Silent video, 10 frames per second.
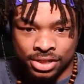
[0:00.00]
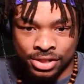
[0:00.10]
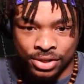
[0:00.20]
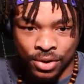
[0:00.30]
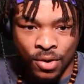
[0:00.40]

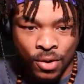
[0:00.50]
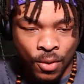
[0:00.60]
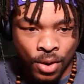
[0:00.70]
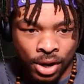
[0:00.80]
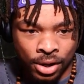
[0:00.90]

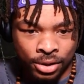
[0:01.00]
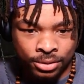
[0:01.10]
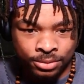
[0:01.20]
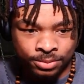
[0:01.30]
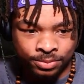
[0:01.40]
So
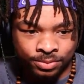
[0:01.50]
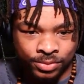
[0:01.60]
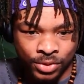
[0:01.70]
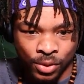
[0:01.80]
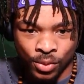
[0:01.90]
um
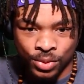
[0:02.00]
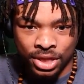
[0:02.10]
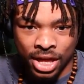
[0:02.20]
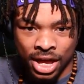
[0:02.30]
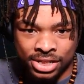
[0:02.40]
where we
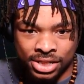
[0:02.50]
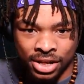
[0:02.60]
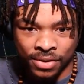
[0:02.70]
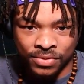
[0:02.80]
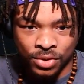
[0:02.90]
last
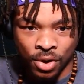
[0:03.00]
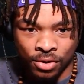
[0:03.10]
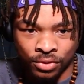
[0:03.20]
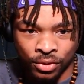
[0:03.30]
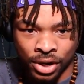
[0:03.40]
left
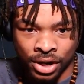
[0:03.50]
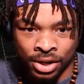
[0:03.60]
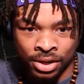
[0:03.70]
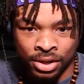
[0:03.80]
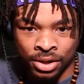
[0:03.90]
off,
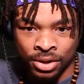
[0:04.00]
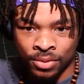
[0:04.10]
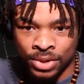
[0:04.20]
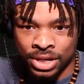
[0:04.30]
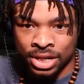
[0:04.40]
right?
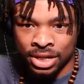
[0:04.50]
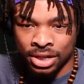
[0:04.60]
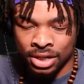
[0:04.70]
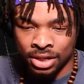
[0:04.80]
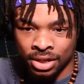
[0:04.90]

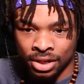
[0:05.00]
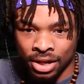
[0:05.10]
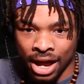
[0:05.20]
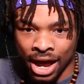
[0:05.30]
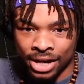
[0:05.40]
we
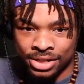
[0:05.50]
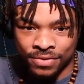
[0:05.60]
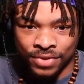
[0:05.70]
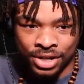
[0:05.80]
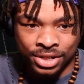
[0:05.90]

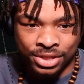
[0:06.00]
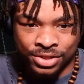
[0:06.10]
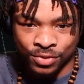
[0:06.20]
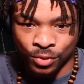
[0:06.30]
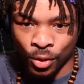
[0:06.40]
activated
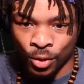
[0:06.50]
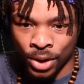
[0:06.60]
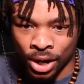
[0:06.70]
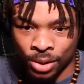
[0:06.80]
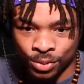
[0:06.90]
this
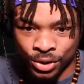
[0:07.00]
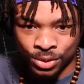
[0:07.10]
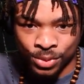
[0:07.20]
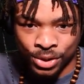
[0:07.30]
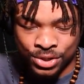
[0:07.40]
robot
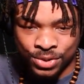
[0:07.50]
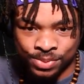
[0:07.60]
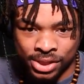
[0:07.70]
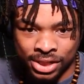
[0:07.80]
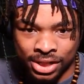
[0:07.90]
pretty much,
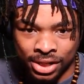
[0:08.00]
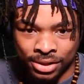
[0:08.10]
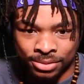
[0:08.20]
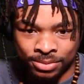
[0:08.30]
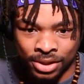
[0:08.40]
but
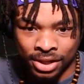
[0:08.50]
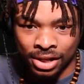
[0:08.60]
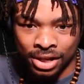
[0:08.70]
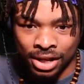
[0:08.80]
um,